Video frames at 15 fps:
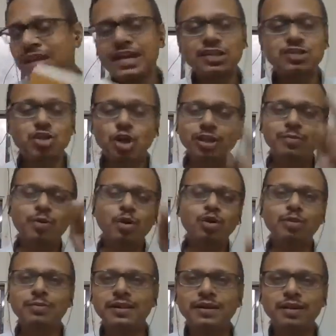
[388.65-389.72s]
It's not an
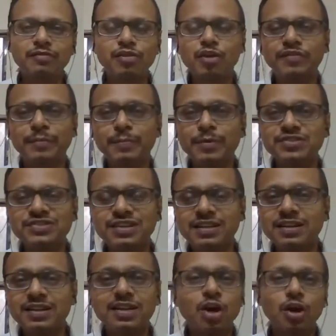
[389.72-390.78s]
autobiography of a personal,
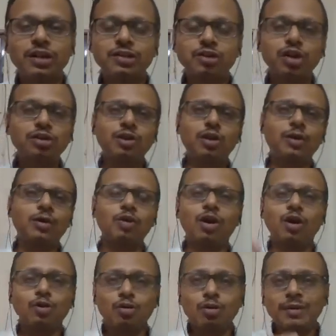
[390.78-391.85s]
or not an
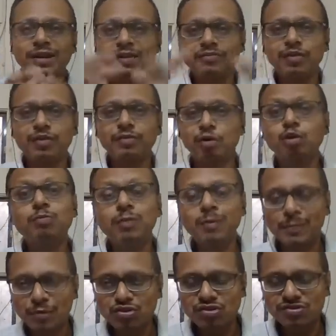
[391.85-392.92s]
autobiography of a group
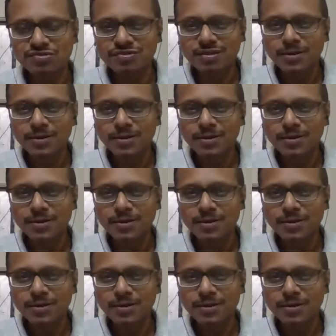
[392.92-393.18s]
of persons.